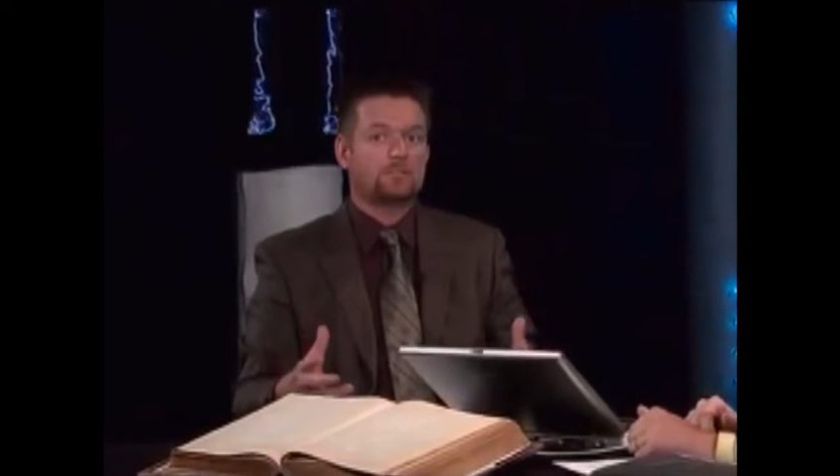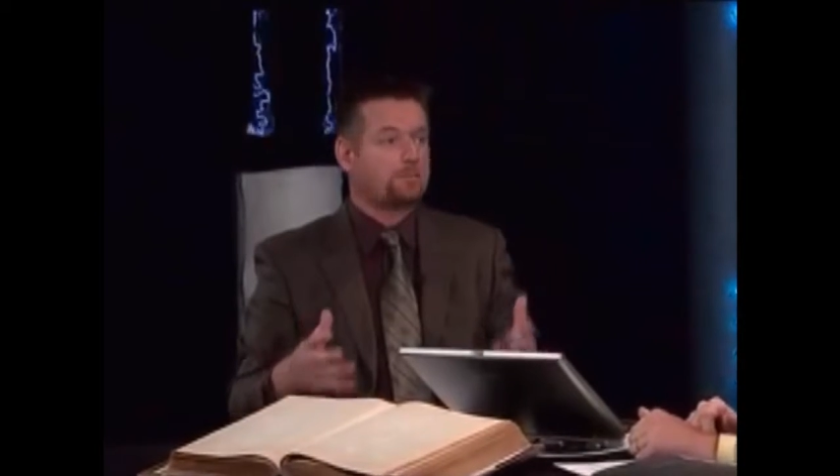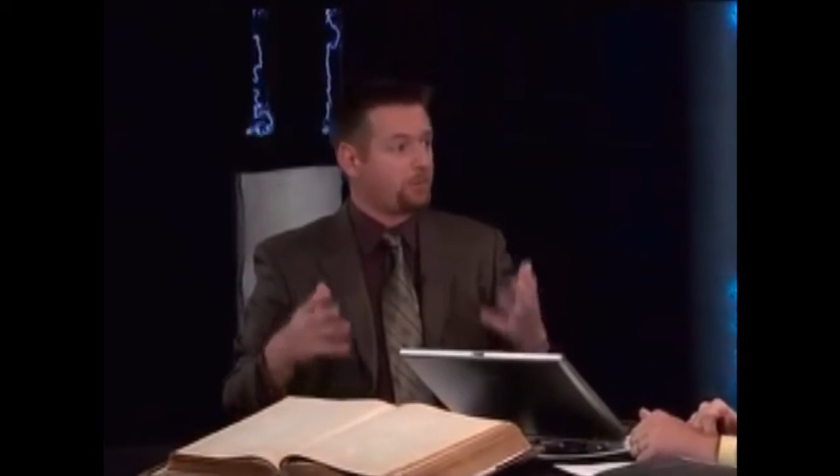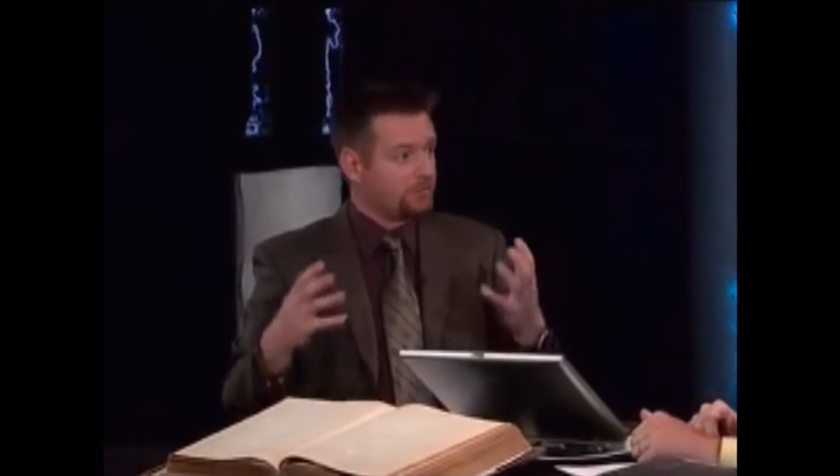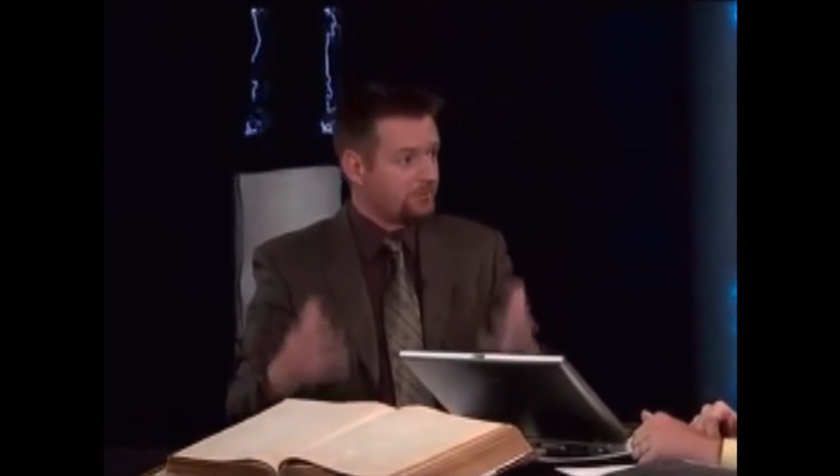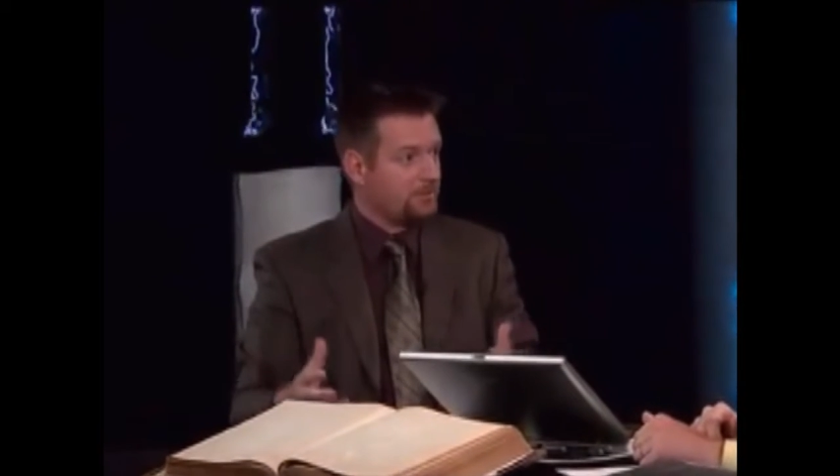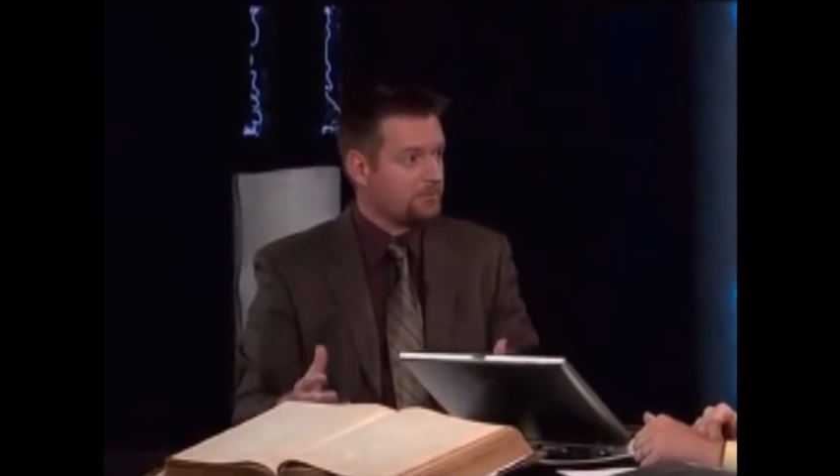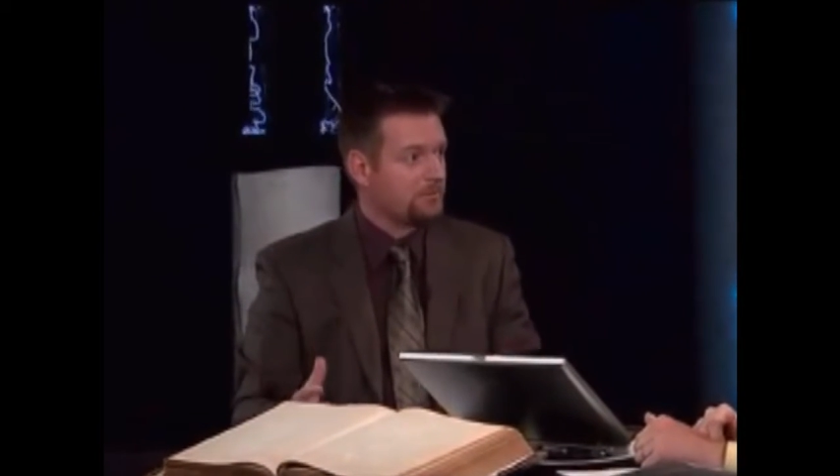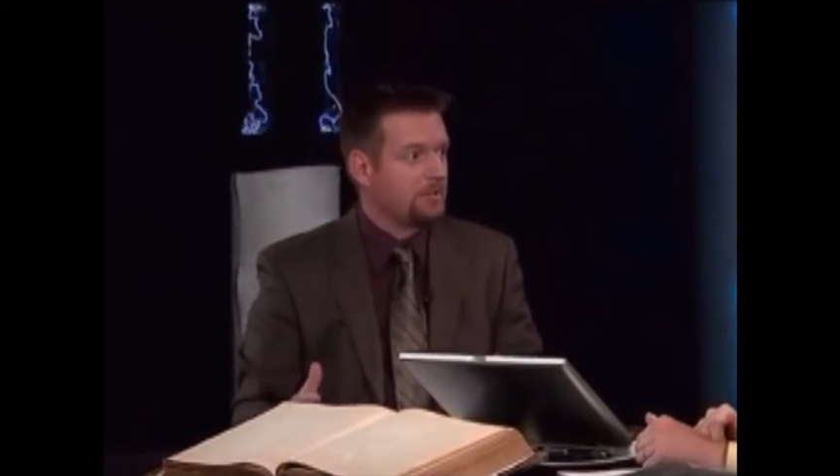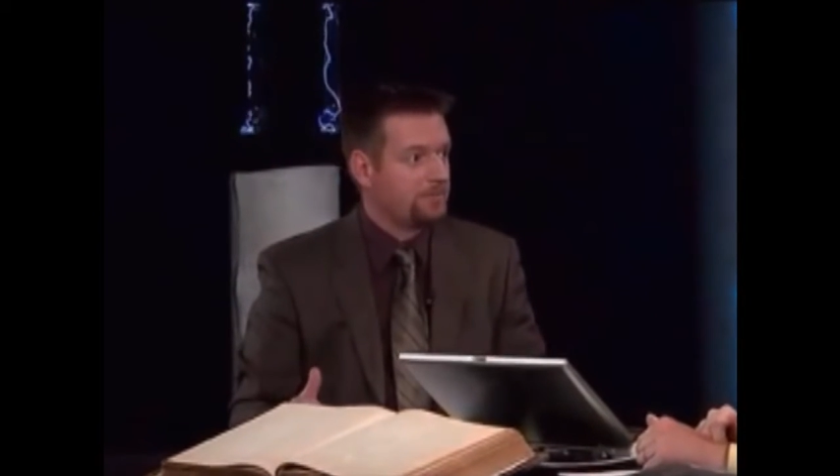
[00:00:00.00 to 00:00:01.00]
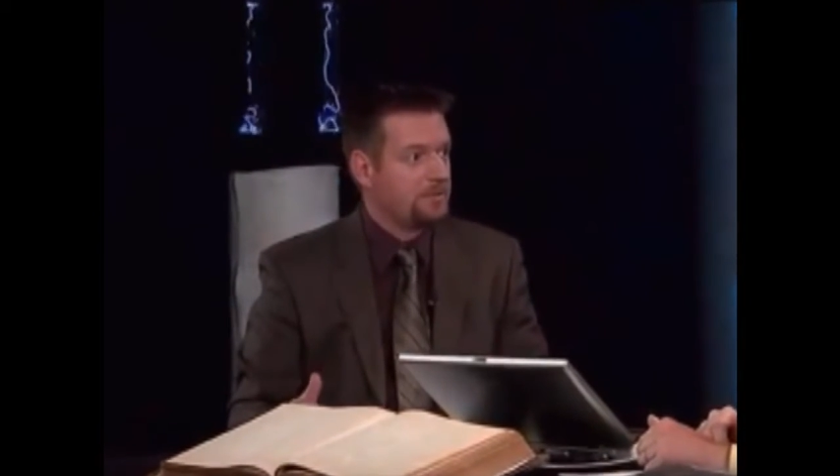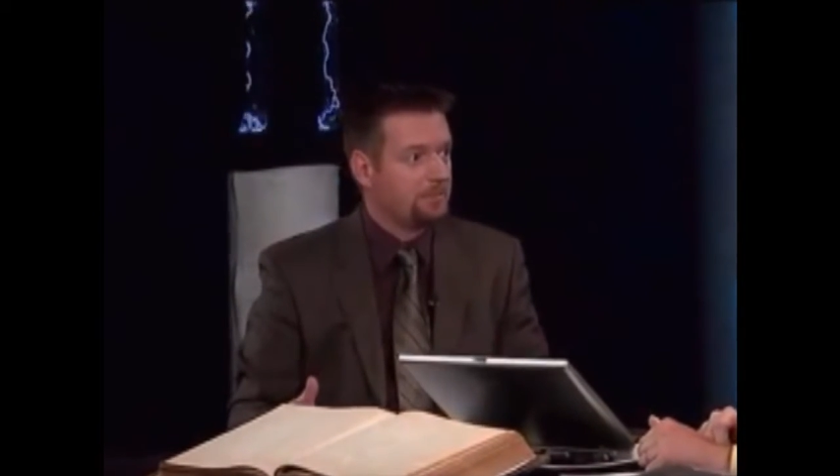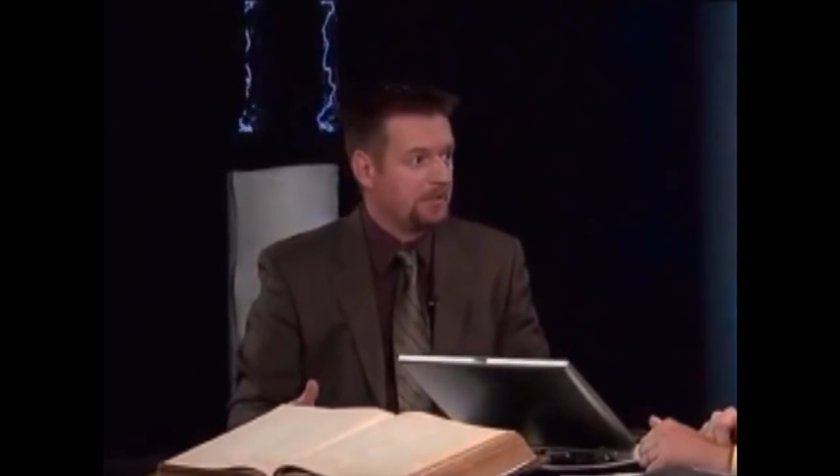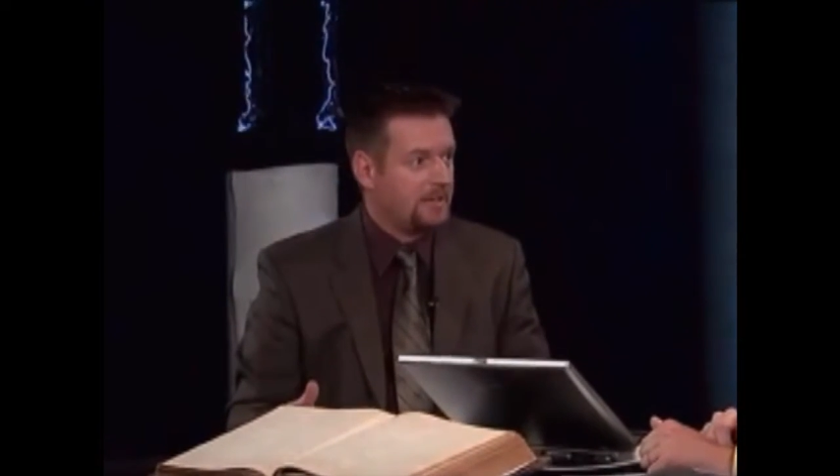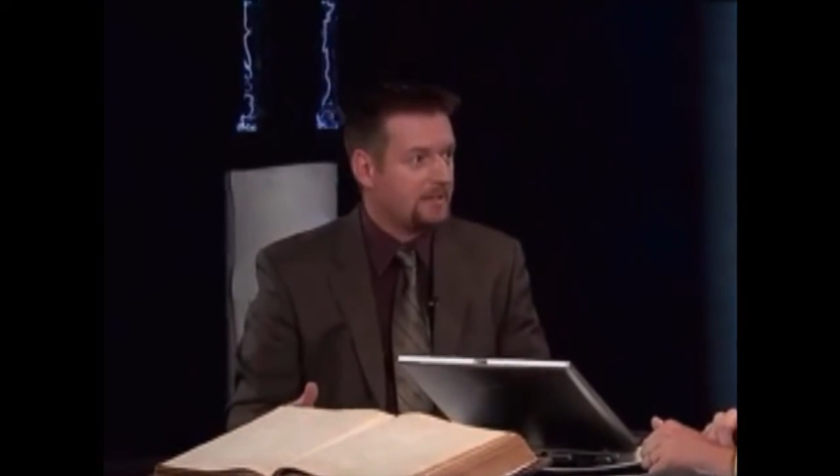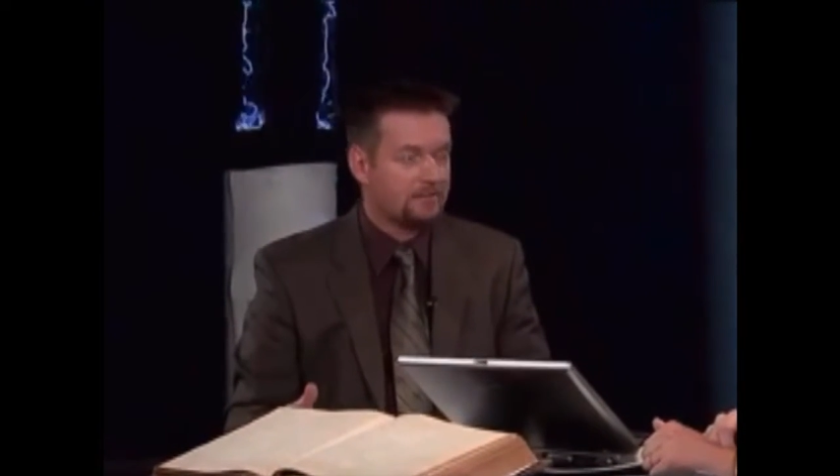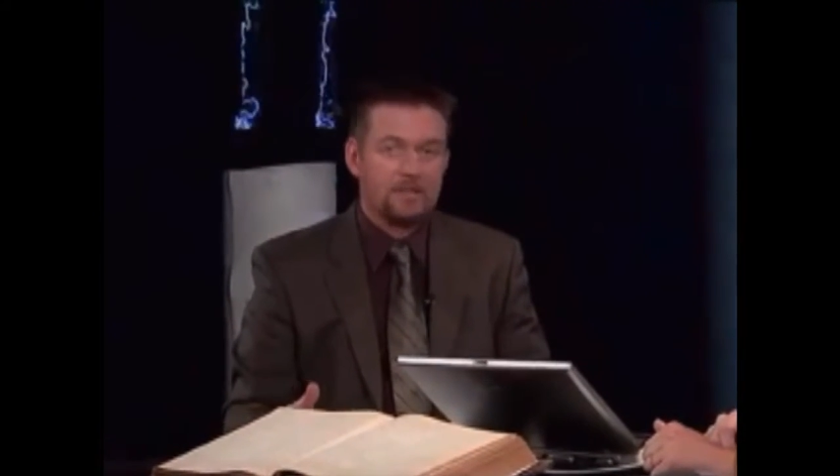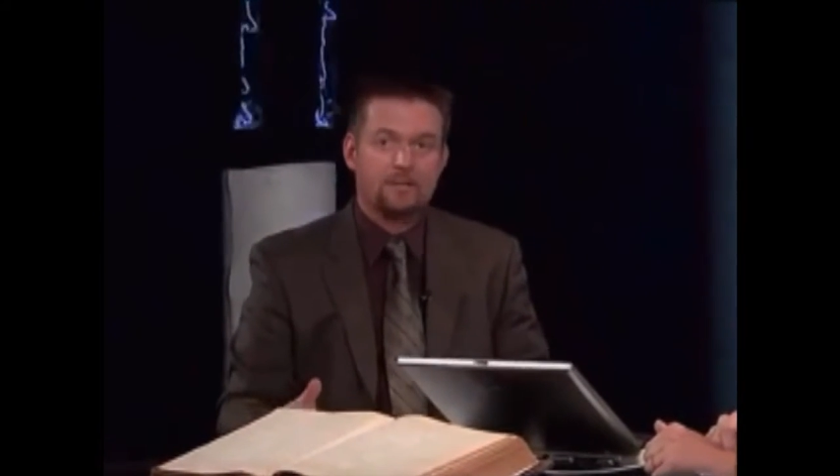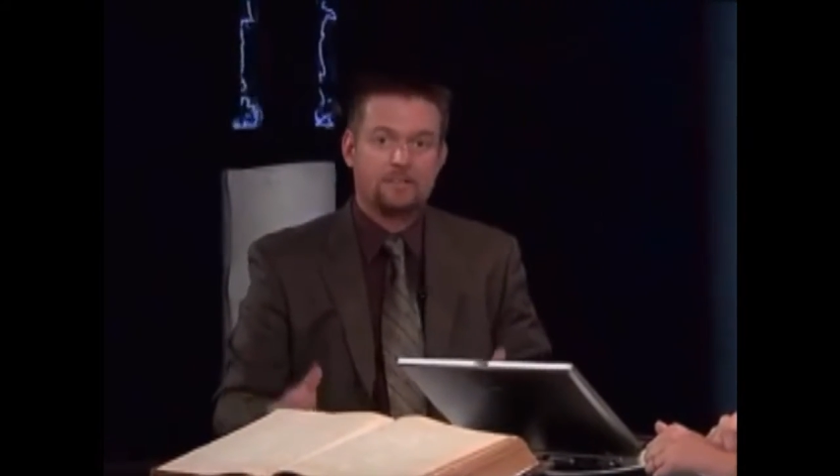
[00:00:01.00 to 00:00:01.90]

is the perception that people have.